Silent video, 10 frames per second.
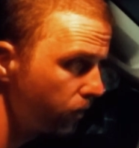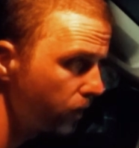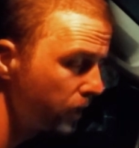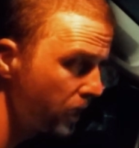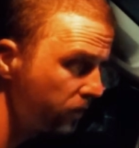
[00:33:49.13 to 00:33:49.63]

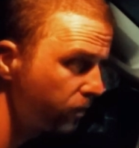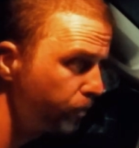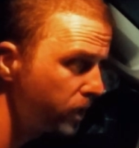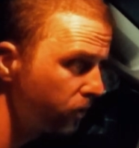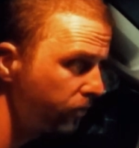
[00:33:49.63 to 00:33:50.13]
And that's a
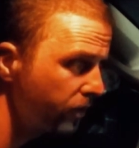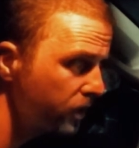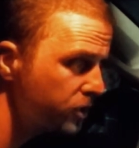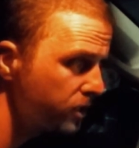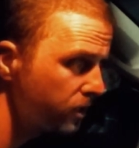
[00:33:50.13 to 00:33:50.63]
bigger
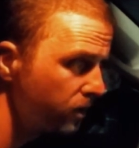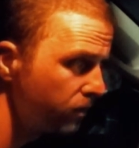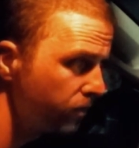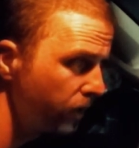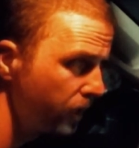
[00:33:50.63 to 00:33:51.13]
section
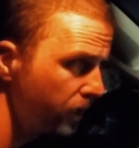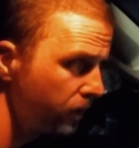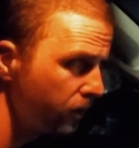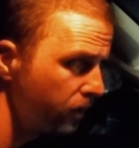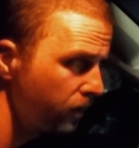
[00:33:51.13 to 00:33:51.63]

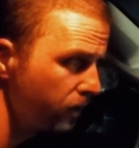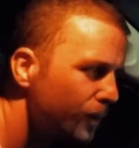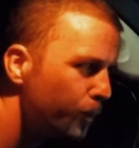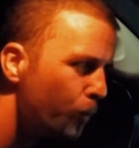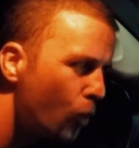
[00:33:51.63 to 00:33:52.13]
than
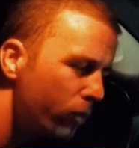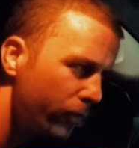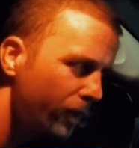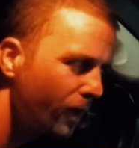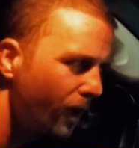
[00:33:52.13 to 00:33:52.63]
more
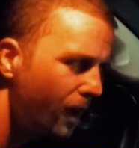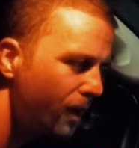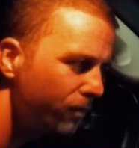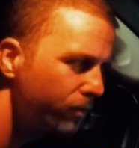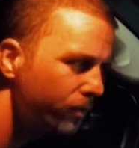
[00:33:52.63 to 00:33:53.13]
than
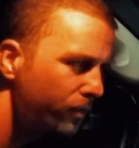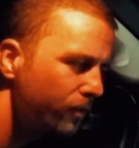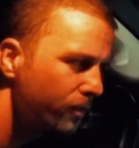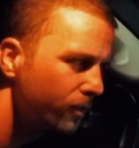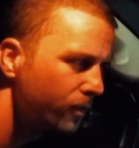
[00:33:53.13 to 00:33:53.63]
half
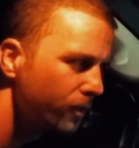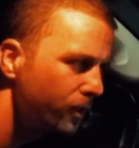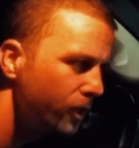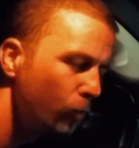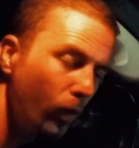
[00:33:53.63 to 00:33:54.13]

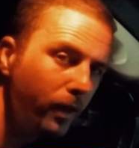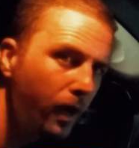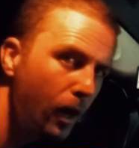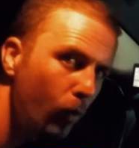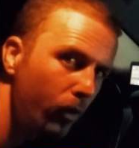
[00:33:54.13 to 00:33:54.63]
in 1
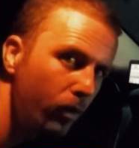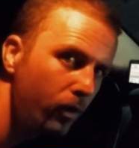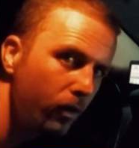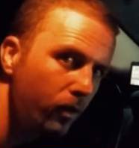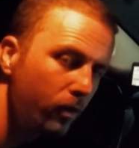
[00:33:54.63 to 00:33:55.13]
hour
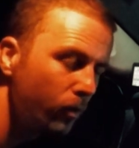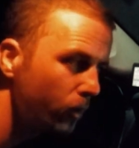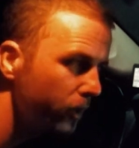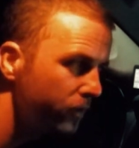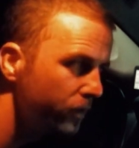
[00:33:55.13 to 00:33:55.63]

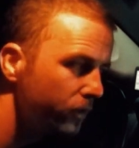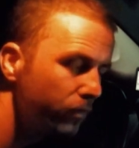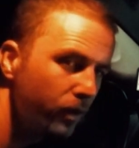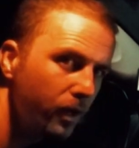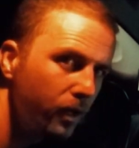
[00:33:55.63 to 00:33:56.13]
I did
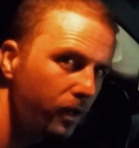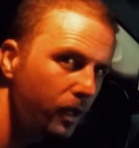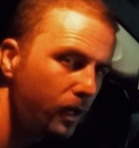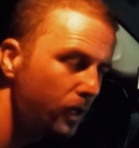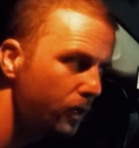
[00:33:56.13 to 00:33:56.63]
than
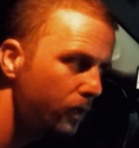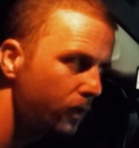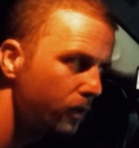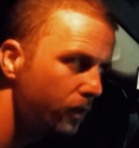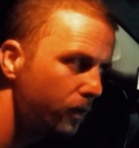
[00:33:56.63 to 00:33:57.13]

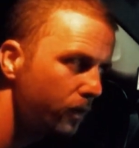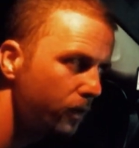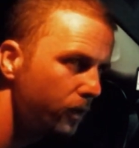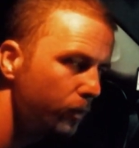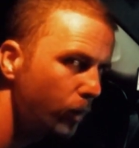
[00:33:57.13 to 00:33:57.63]

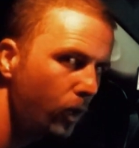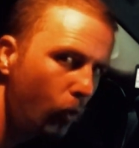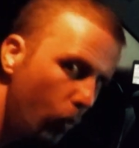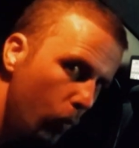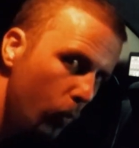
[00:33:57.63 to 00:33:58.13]
in my
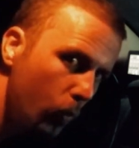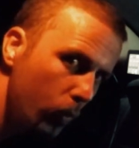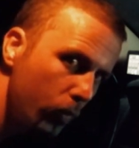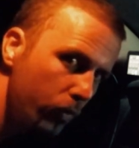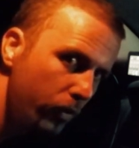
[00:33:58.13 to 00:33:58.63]

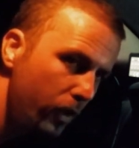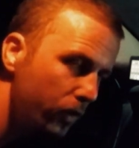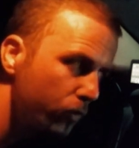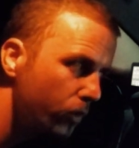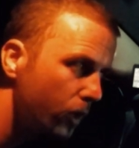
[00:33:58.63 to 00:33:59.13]
whole day
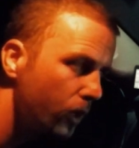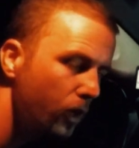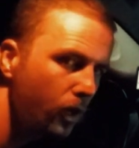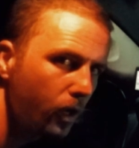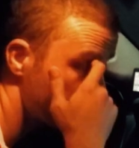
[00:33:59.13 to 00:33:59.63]
today.
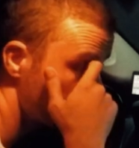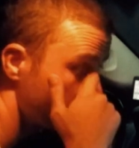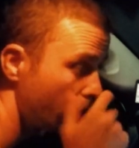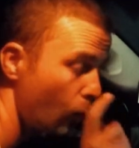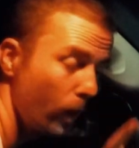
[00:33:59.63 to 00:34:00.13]

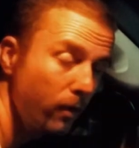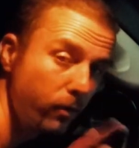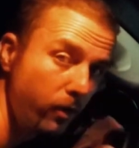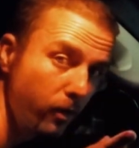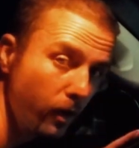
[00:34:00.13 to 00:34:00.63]

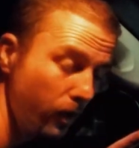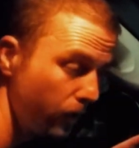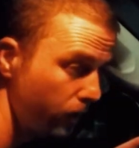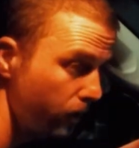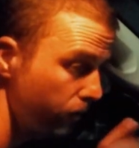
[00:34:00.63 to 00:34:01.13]

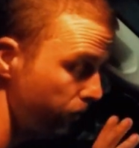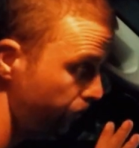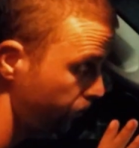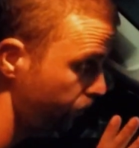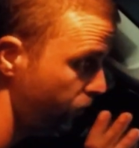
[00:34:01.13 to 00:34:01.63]
However,
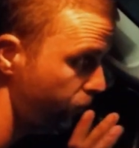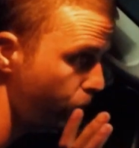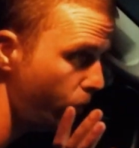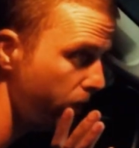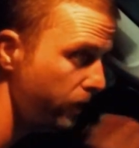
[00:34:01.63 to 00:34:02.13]

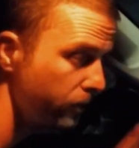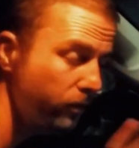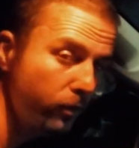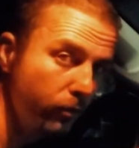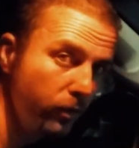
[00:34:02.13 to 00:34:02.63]
before I
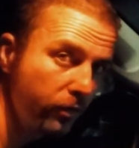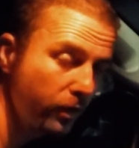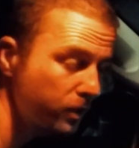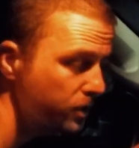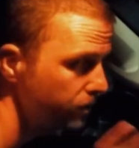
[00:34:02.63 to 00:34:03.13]
entered this
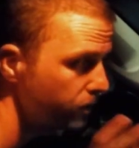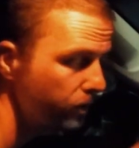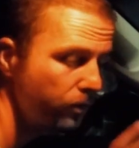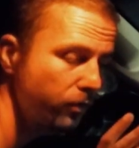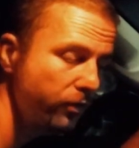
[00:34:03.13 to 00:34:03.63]
section,
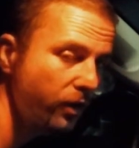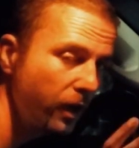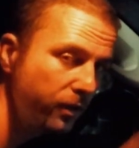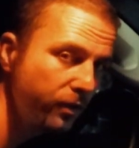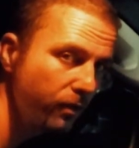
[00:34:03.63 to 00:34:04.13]
there's
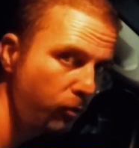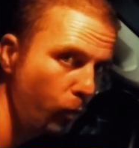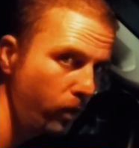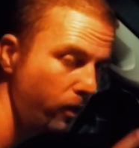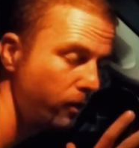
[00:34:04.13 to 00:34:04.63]
signs
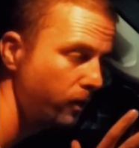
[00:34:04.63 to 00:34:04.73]
everywhere.